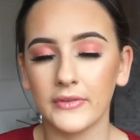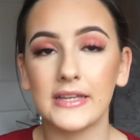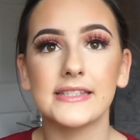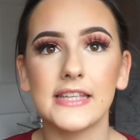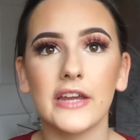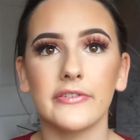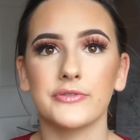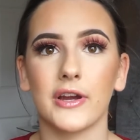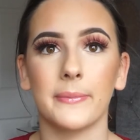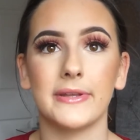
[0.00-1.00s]
series
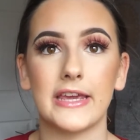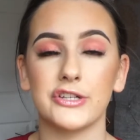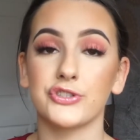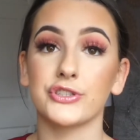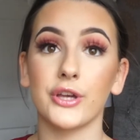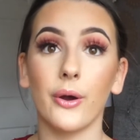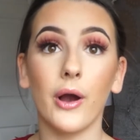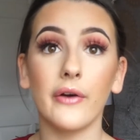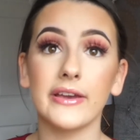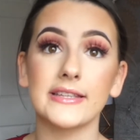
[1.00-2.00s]
recommendations, so
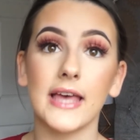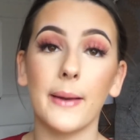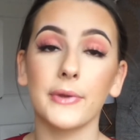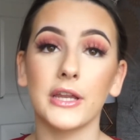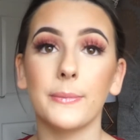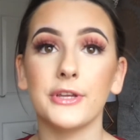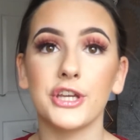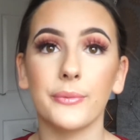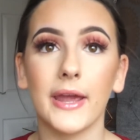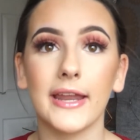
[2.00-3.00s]
obviously I'm going to be
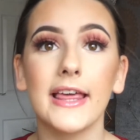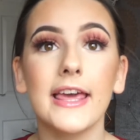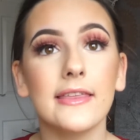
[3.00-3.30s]
doing